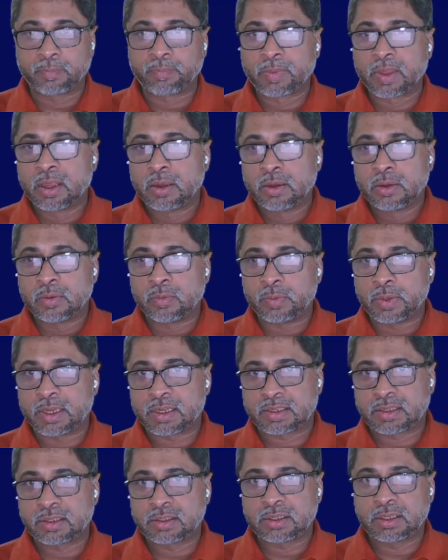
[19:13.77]
So
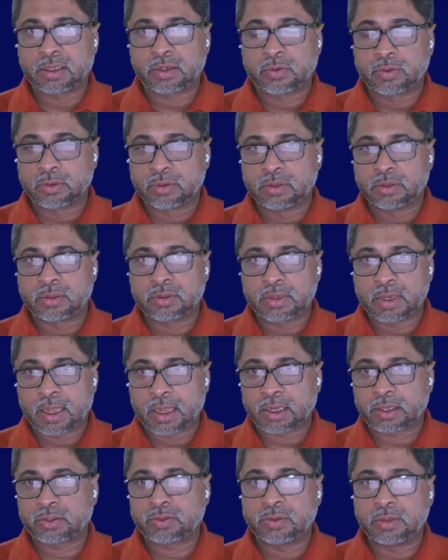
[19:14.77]
we essentially couldn't
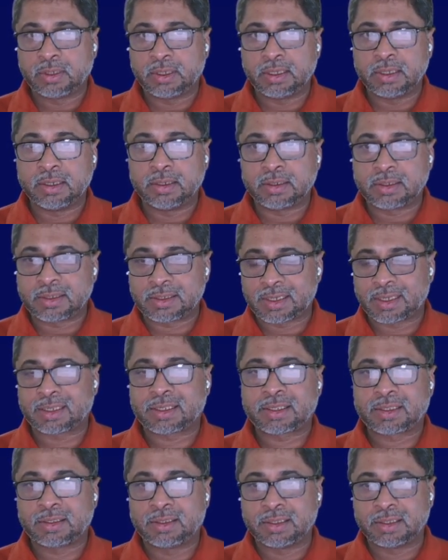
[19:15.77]
actually
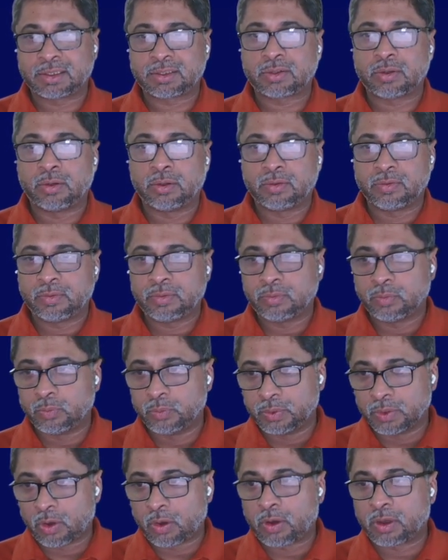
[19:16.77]
test this on
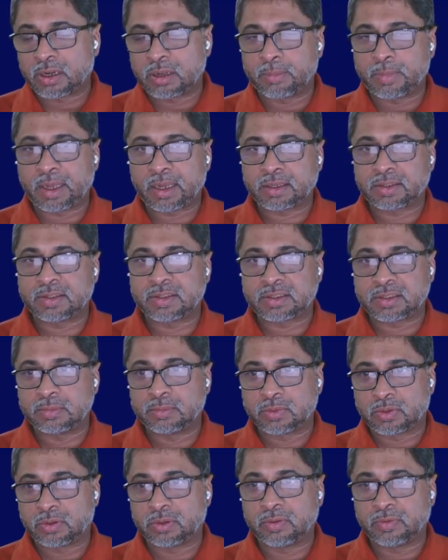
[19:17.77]
our Mac
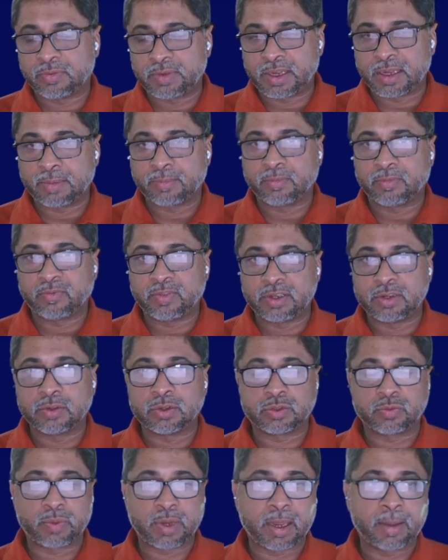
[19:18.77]
systems on a VM,
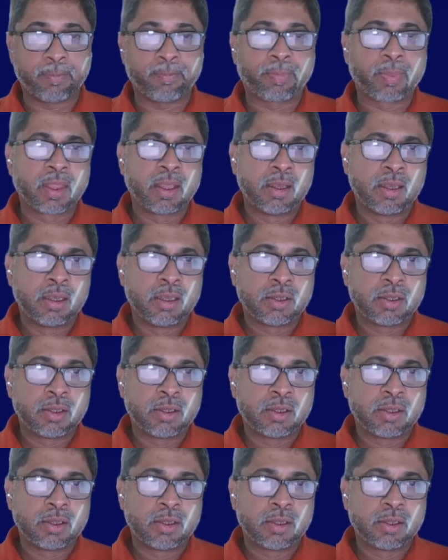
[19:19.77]
Windows VM.